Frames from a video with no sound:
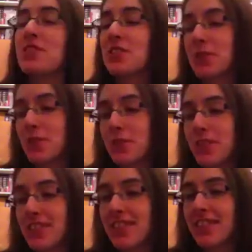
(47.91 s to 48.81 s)
so
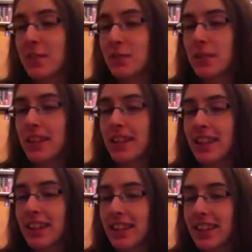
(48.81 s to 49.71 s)
it's gonna be
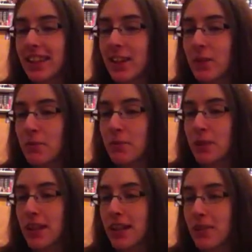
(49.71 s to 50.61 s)
kinda like an
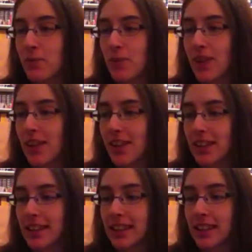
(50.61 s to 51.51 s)
unplanned
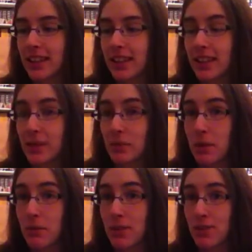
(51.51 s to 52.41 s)
vlog on my
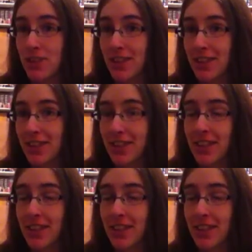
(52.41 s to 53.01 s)
main channel.